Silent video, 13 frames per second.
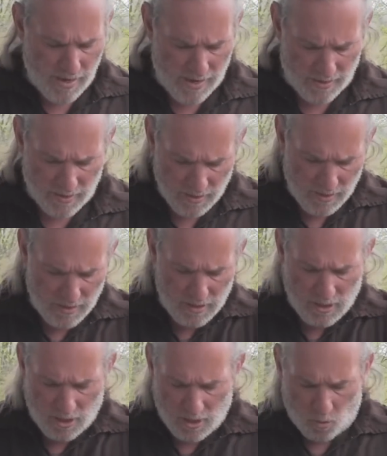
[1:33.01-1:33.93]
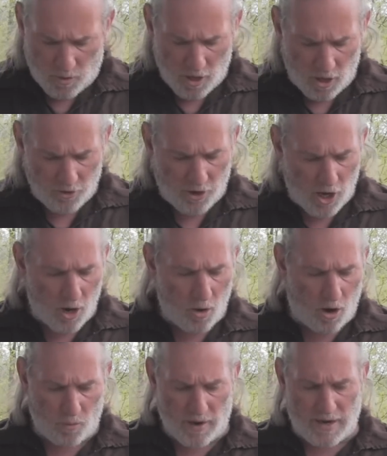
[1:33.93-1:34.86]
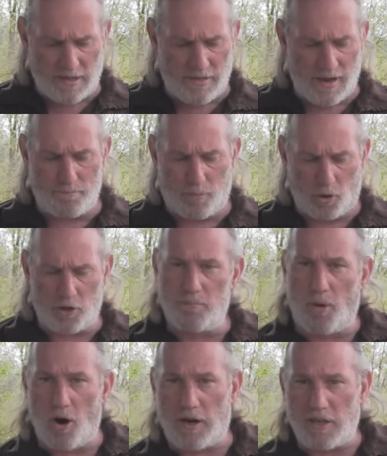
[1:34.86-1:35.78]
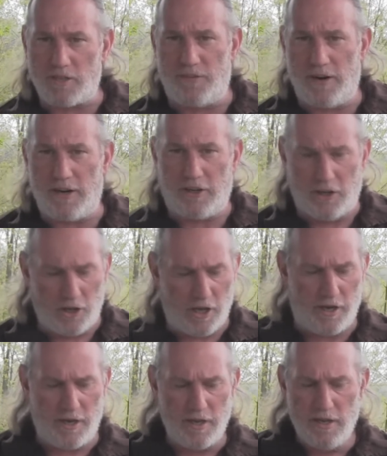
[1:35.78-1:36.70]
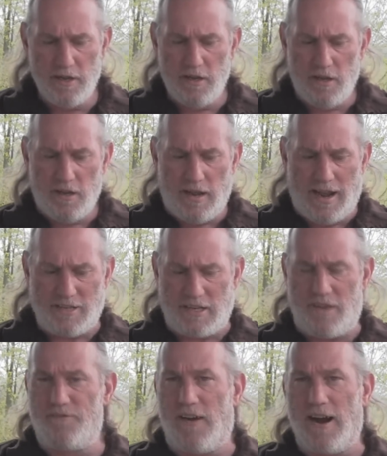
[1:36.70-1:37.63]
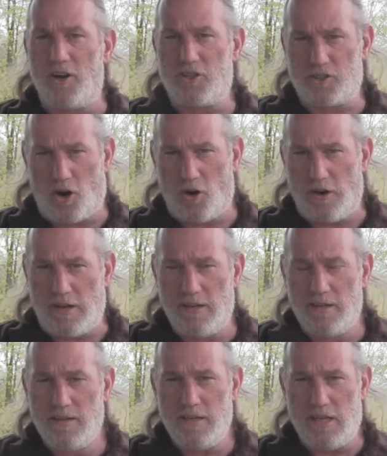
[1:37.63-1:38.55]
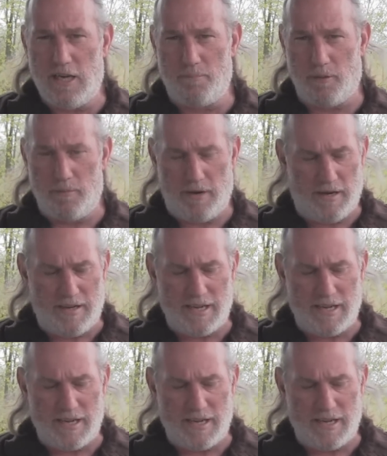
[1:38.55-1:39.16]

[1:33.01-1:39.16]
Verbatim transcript: And we all know already that birch bark is very good as a fire starting implement.